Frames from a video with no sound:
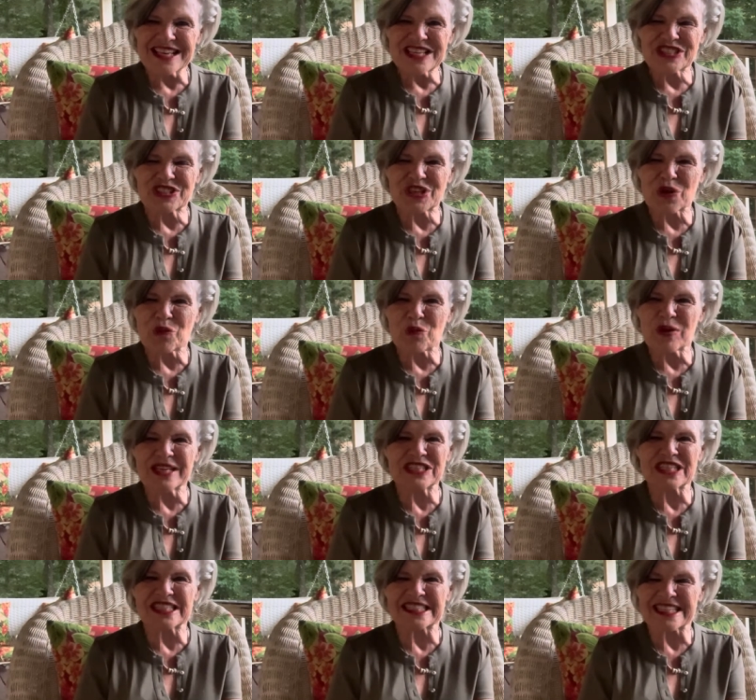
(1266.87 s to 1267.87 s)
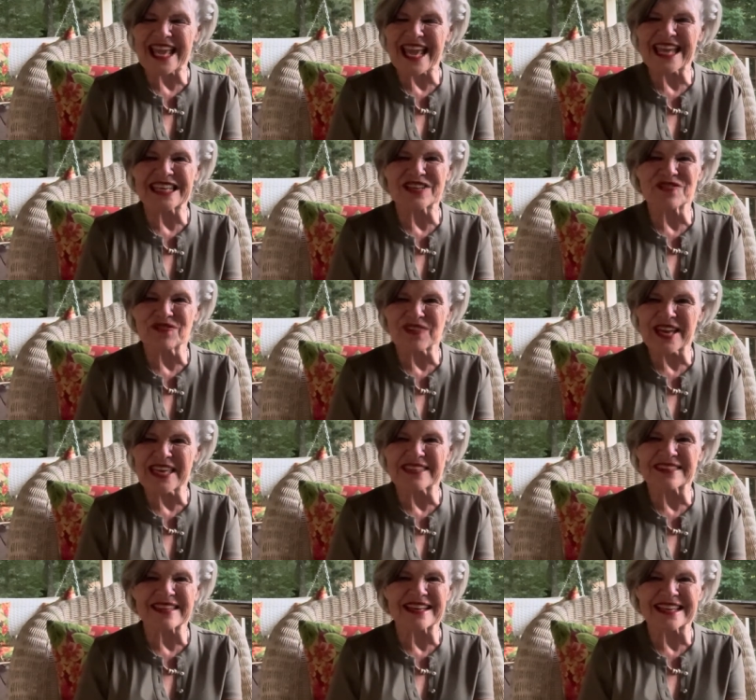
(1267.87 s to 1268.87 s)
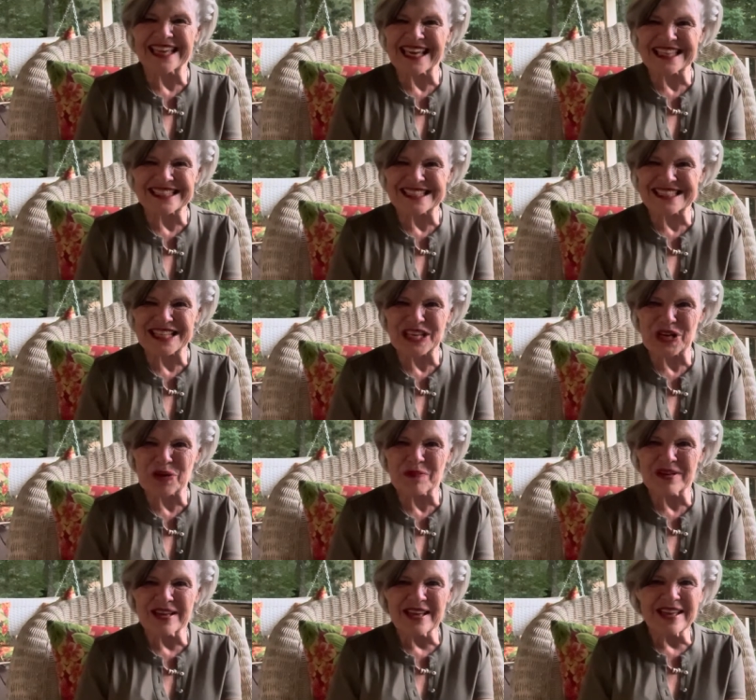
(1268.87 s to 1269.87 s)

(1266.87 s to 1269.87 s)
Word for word: So we just stand in faith against him